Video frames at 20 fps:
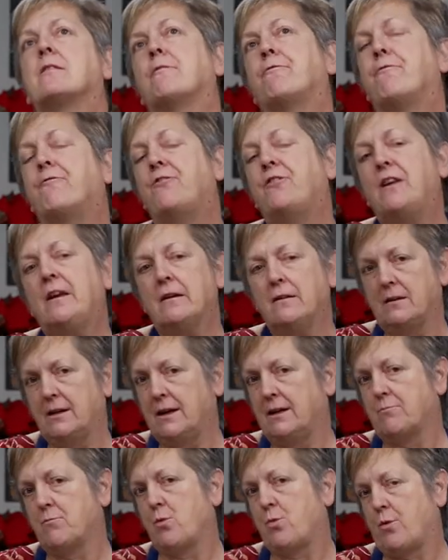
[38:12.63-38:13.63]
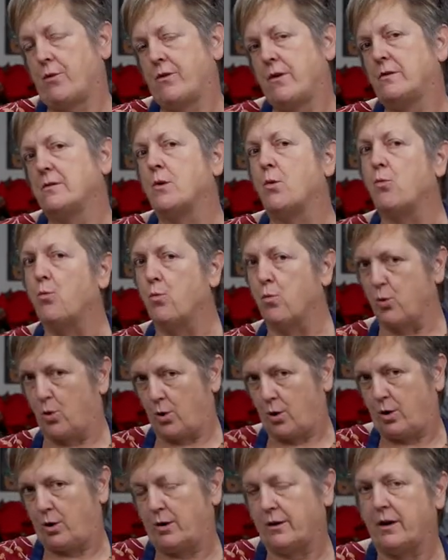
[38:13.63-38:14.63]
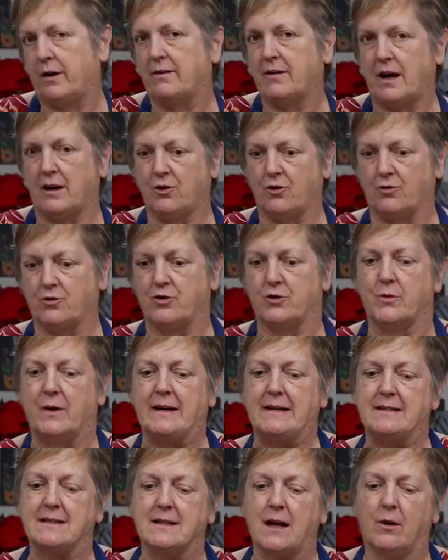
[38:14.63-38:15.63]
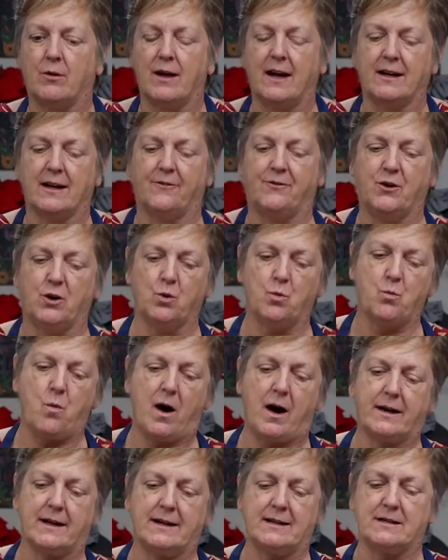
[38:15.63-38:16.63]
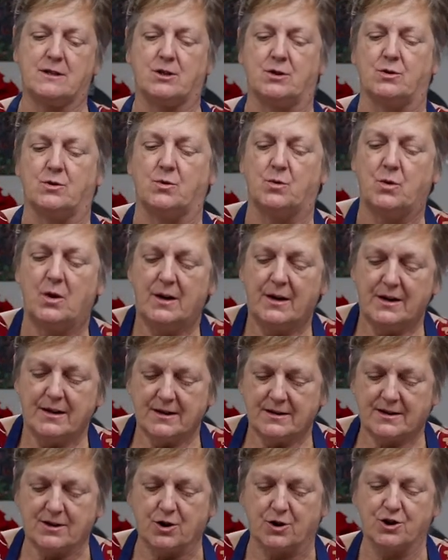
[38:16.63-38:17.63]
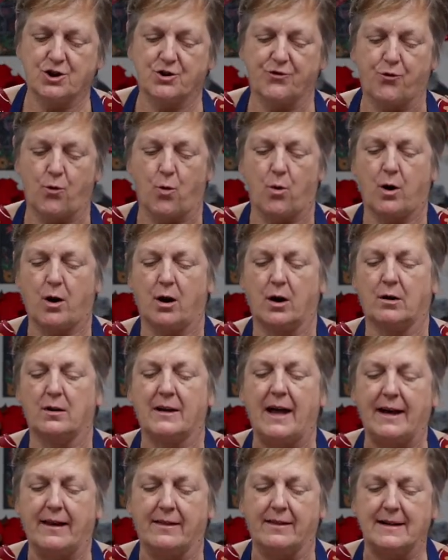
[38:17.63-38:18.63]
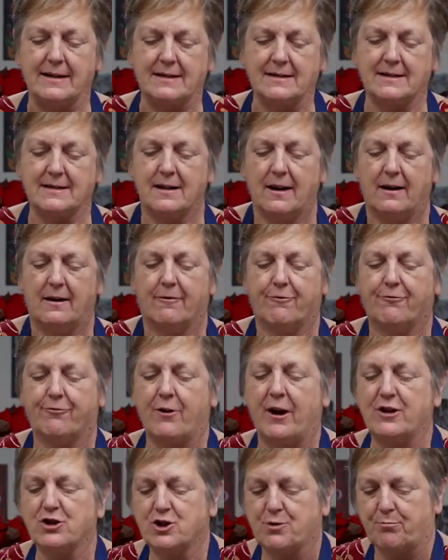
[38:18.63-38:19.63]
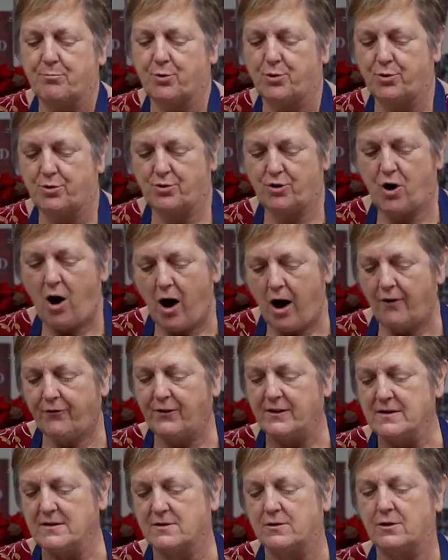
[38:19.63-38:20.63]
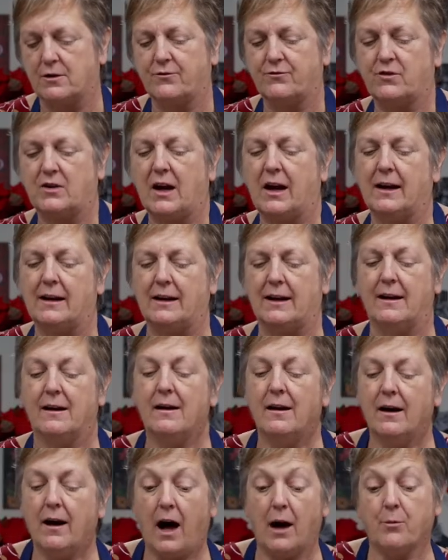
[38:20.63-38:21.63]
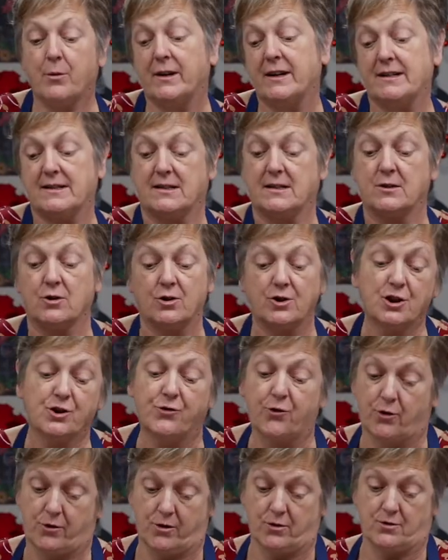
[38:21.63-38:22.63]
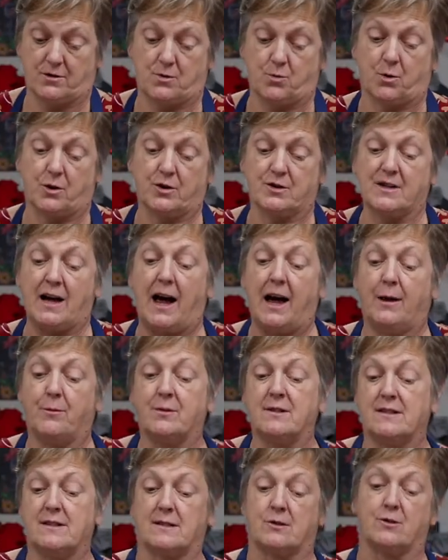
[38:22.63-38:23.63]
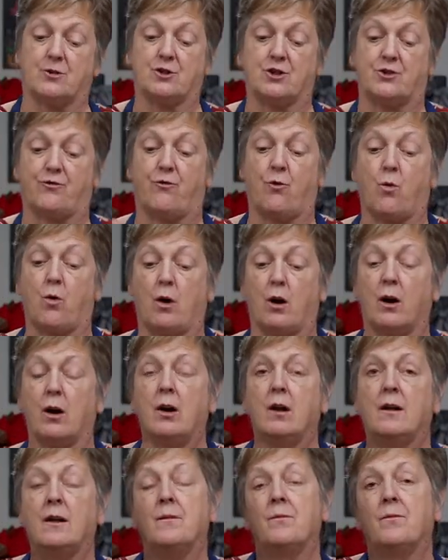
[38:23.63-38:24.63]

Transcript: the feeling more than the word that you're doing. So, like, if you wanted to search for like this fresh brewed coffee served daily, I wouldn't search for those words. I would search for